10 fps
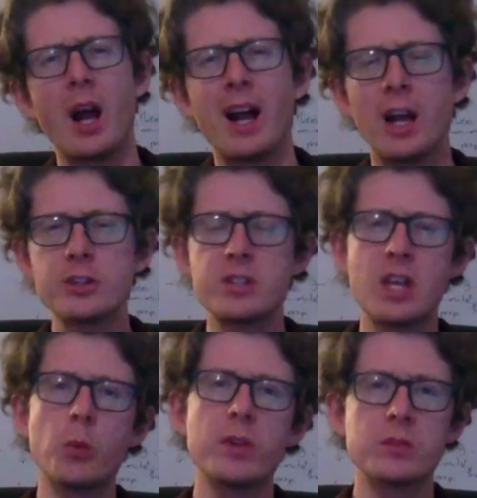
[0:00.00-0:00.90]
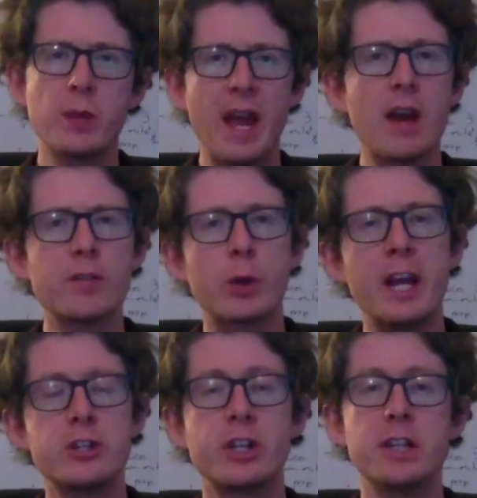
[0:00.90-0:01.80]
I should say we have
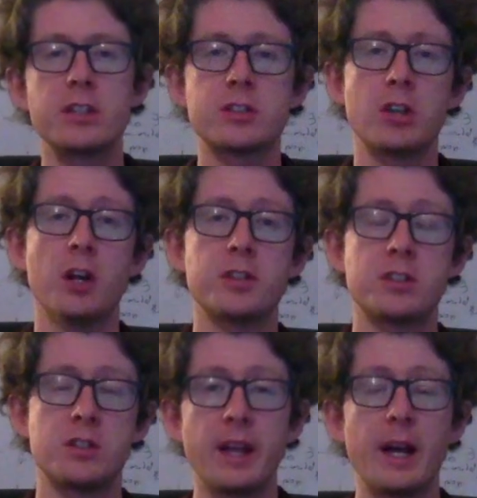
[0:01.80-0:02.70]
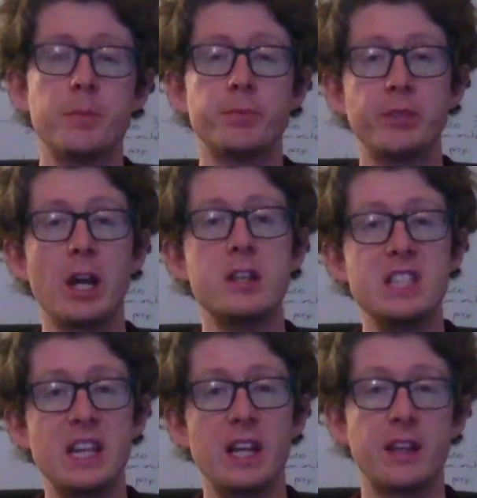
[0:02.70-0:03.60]
occasionally discussed um, the
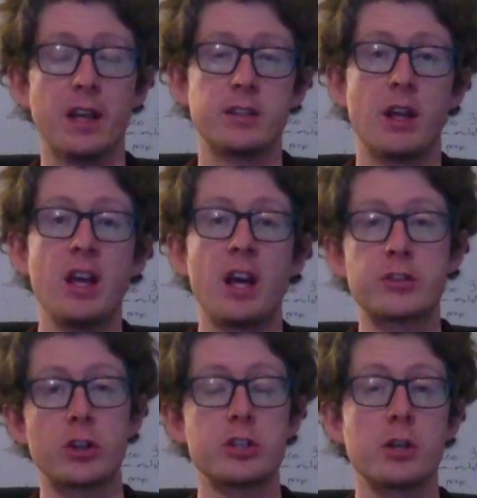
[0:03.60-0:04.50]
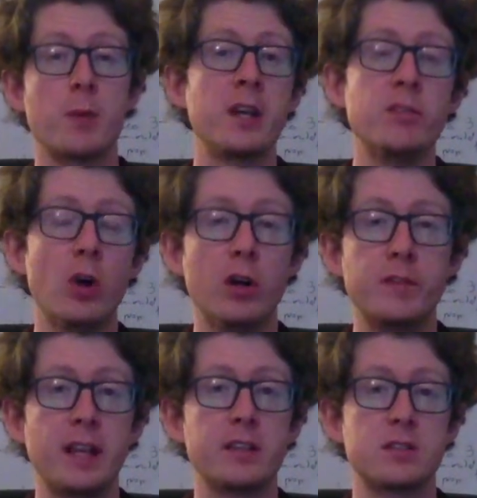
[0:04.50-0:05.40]
idea that Assertion might involve
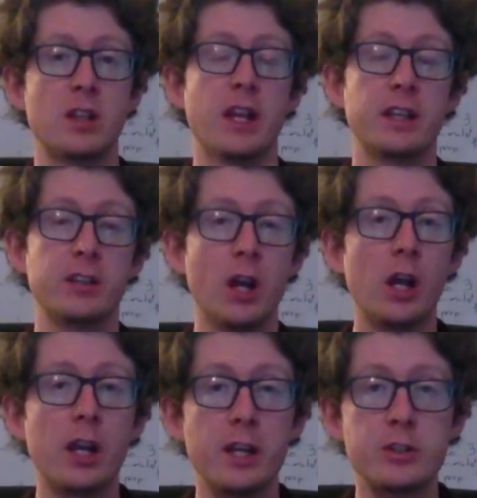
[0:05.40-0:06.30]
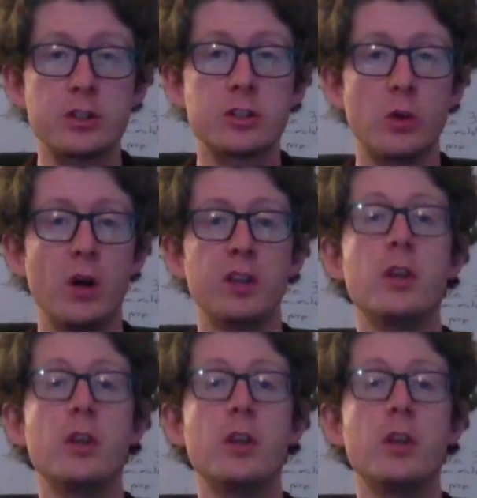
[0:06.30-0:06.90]
things like knowledge and so on.